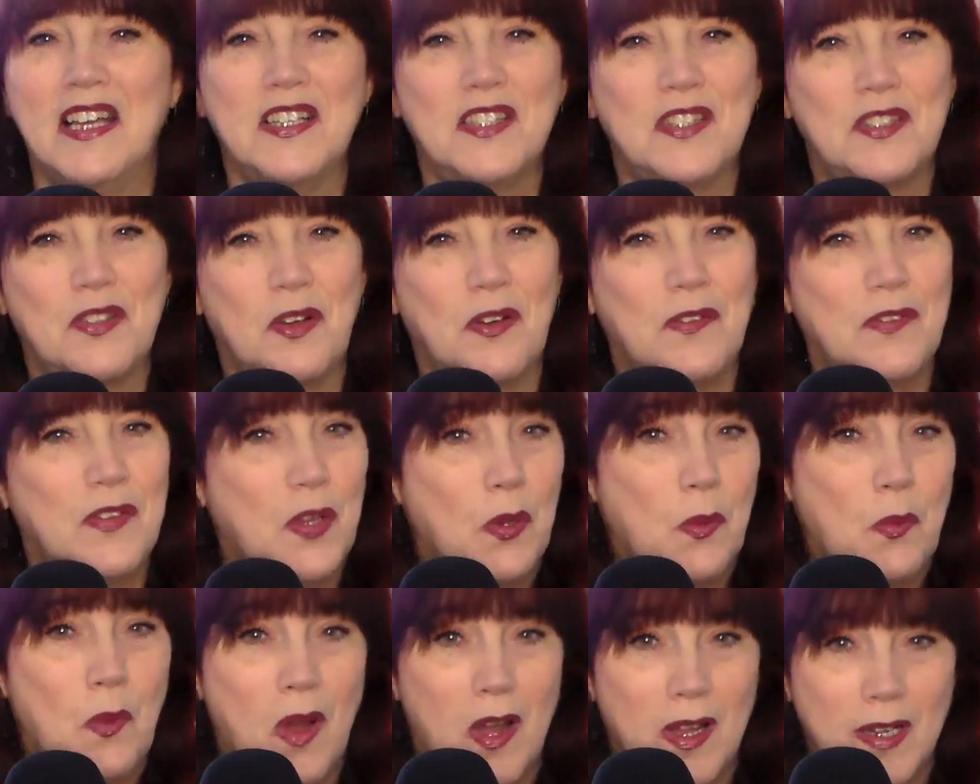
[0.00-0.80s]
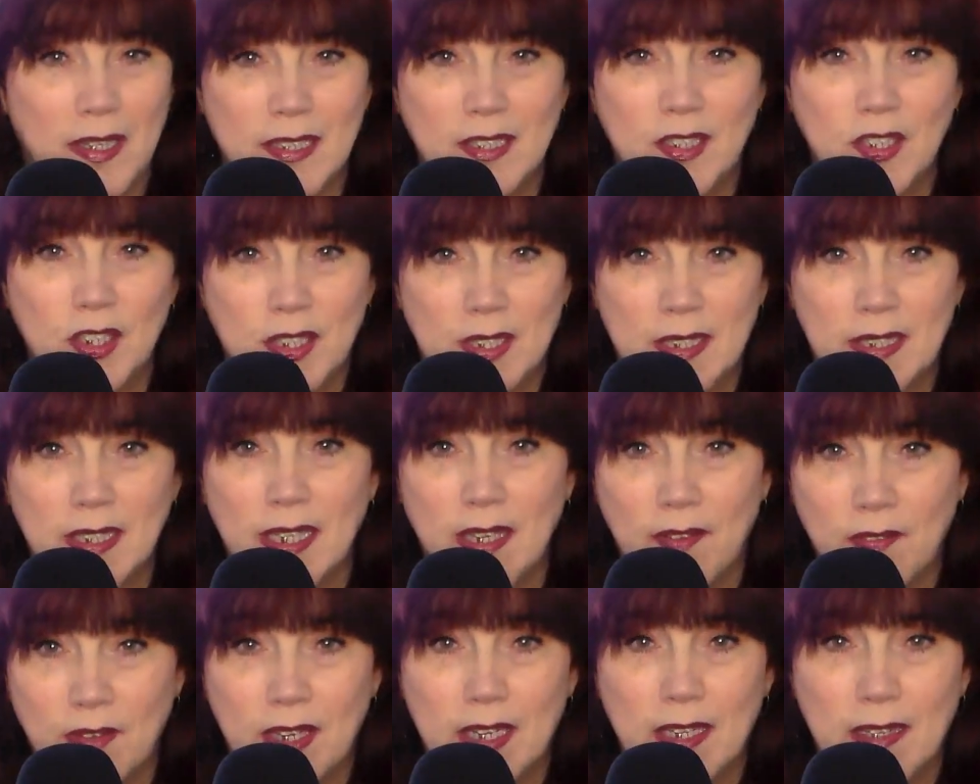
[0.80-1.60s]
So if you want to just
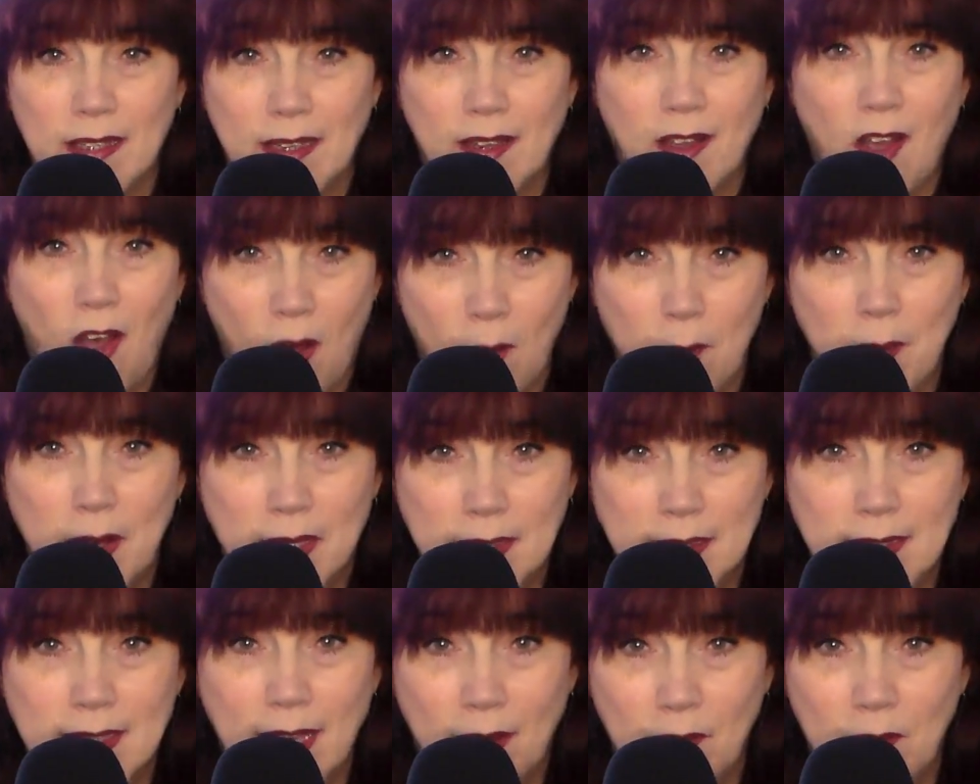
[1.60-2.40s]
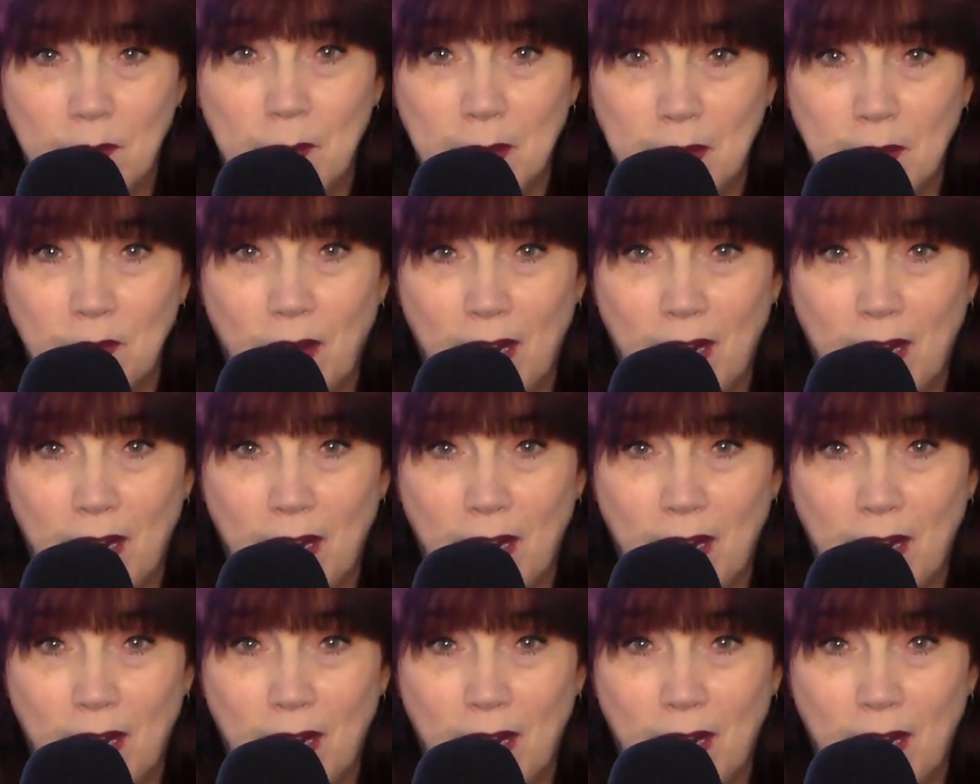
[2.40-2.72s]
leave it in the comments, that would be